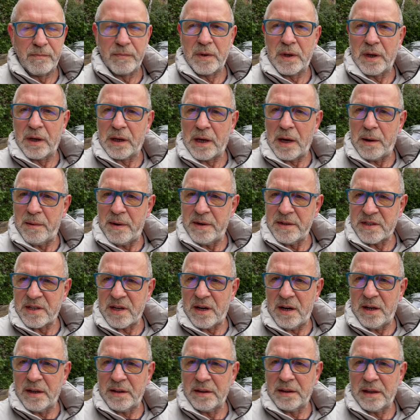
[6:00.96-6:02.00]
going to go
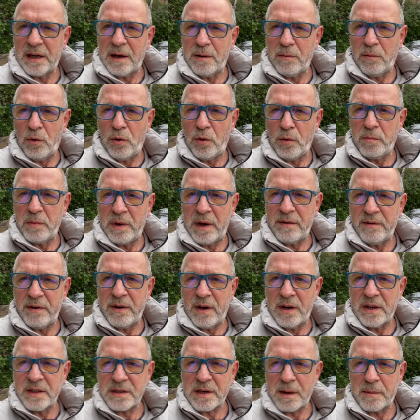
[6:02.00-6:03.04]
inside and get warm, have a
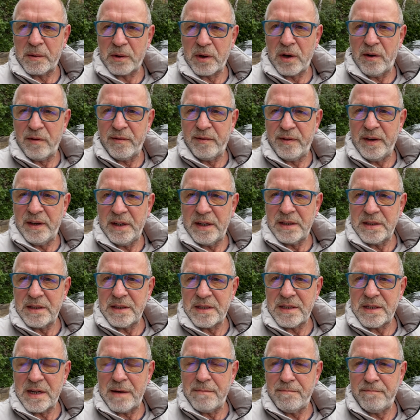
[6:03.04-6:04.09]
nice cup of coffee, and
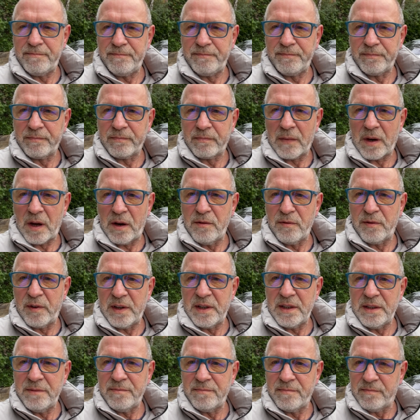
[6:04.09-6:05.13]

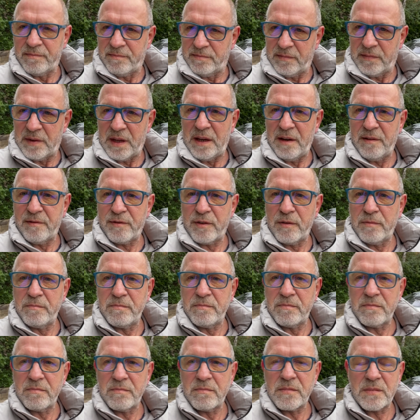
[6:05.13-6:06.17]
hopefully hear
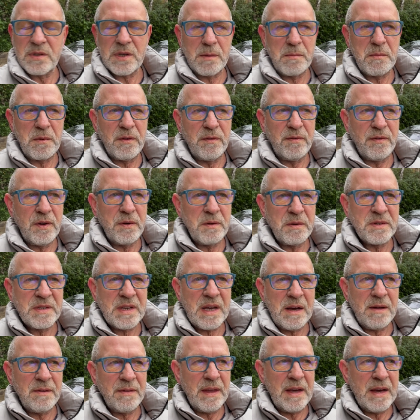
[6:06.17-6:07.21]
from some of the viewers
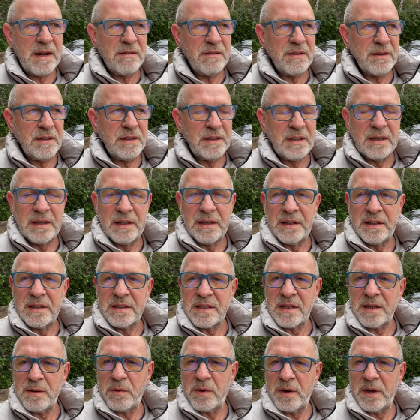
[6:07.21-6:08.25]
out there and
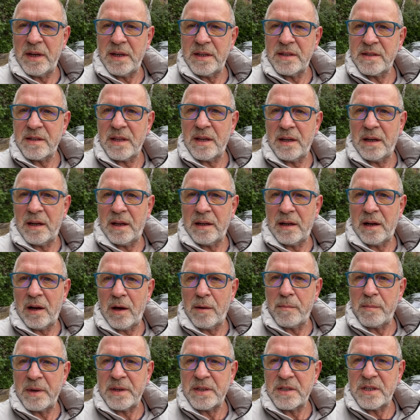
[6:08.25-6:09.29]
see what it is that they'd like
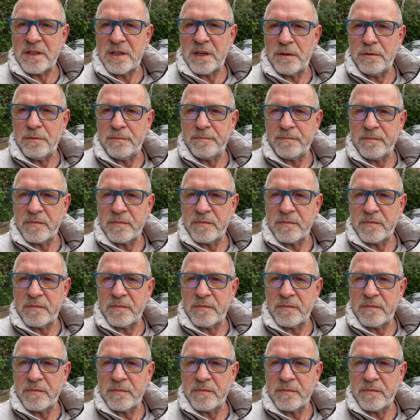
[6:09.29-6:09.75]
me to do.